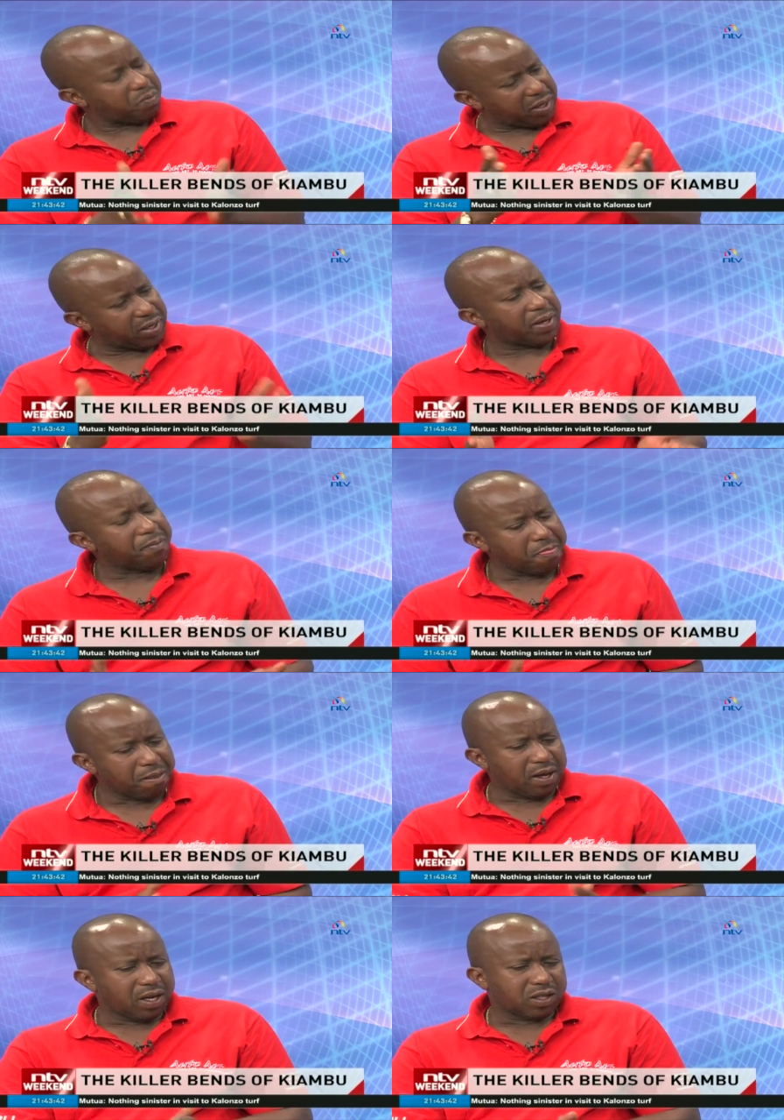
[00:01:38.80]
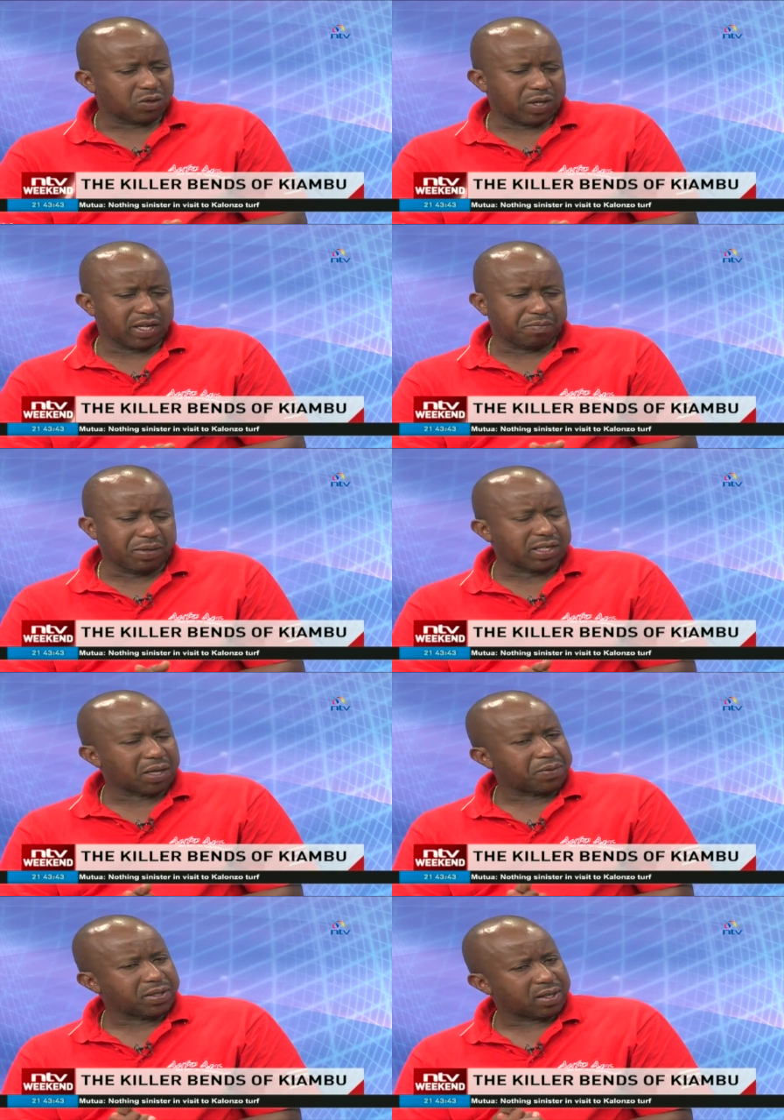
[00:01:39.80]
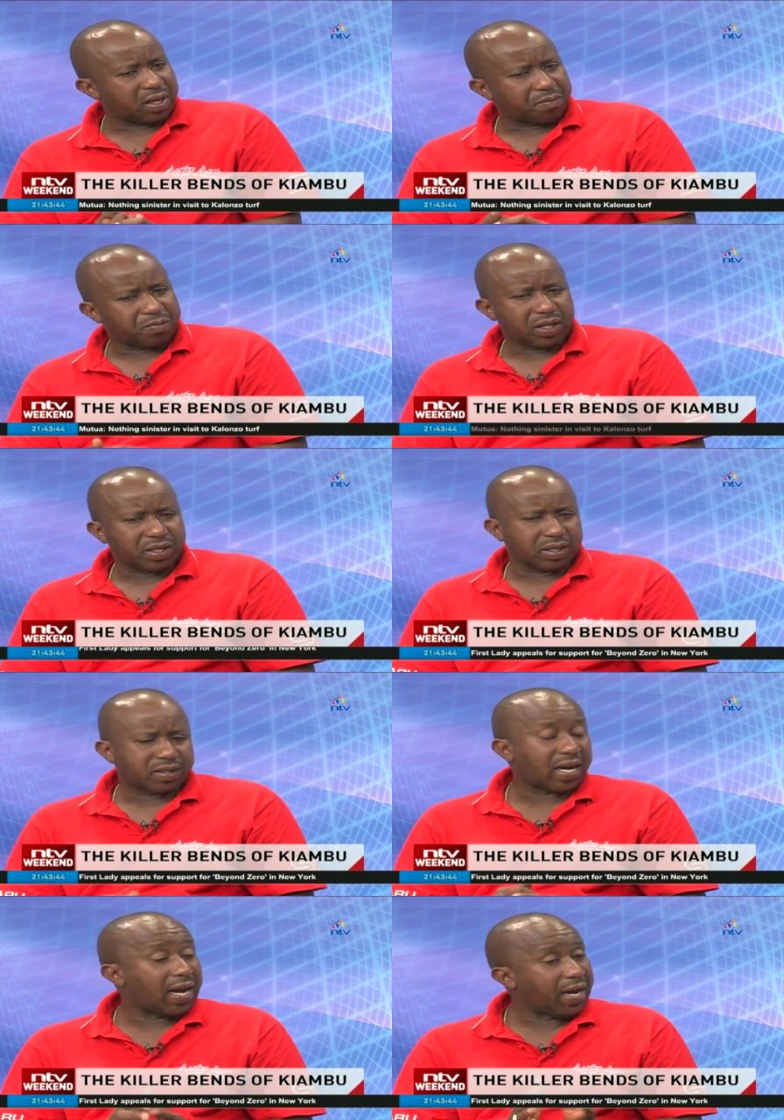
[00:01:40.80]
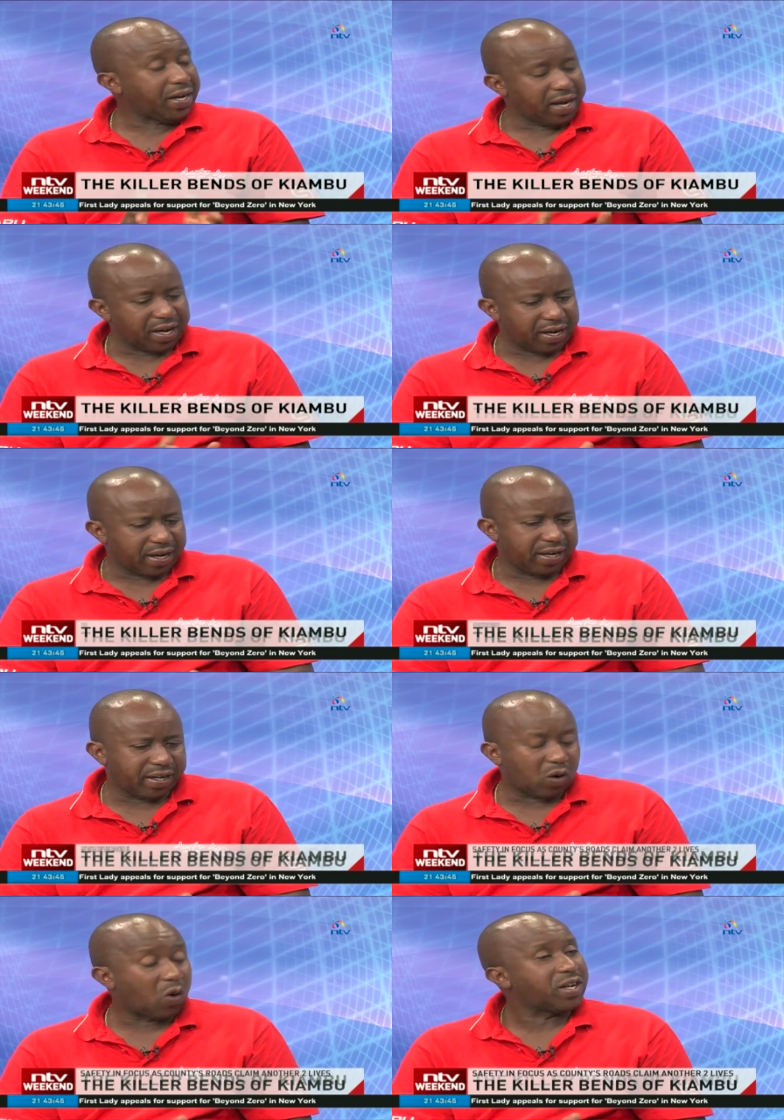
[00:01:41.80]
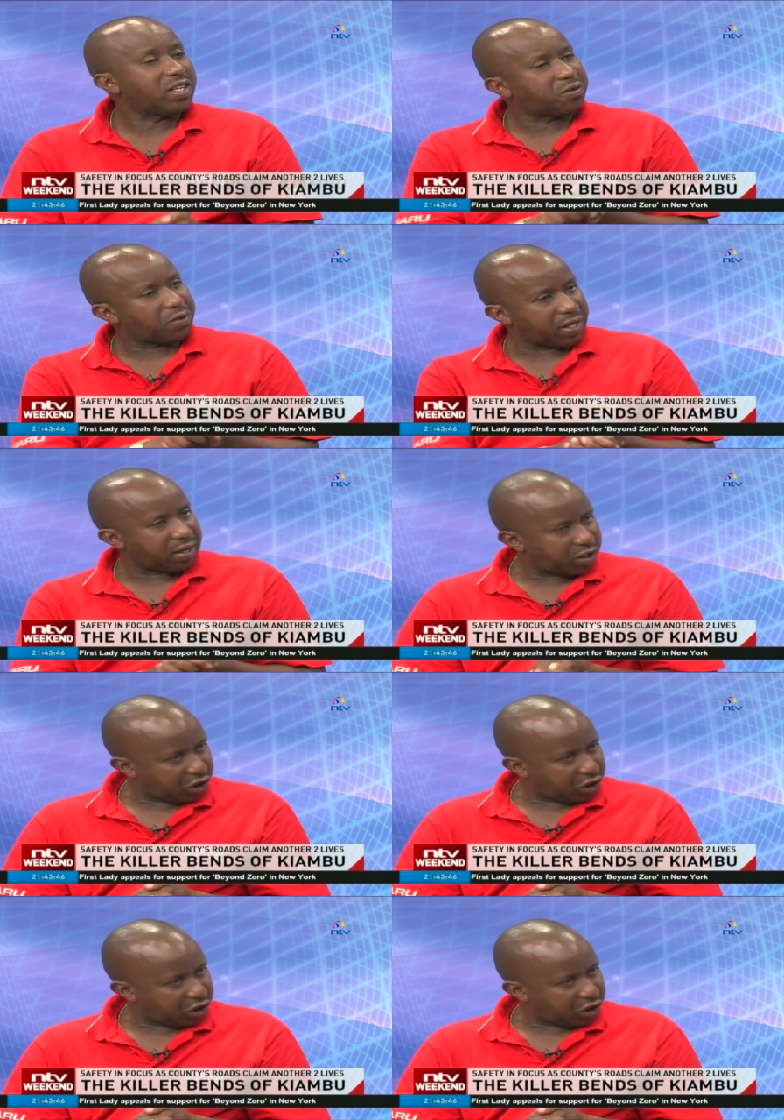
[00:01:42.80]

builder. Mm -hmm. So he had built up his, um, his uh, skyline and he called his friend,